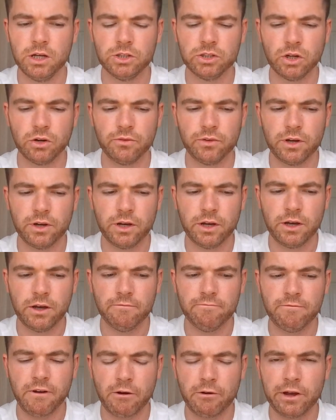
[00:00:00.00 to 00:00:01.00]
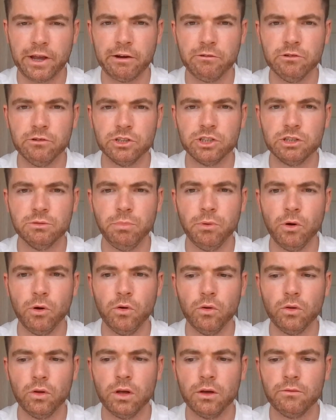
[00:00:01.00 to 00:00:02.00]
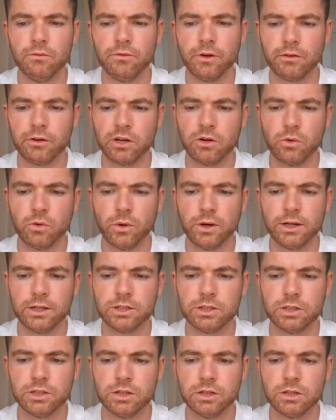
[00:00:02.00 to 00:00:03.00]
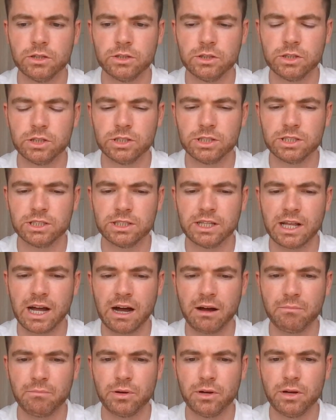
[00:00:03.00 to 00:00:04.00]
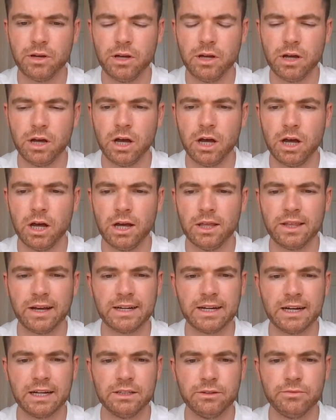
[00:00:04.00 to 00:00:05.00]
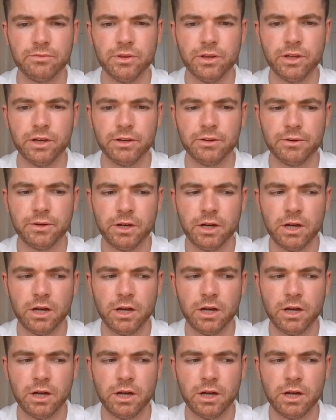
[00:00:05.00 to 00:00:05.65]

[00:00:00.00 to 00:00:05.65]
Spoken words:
of very irritable, very quick to snap, that kind of thing.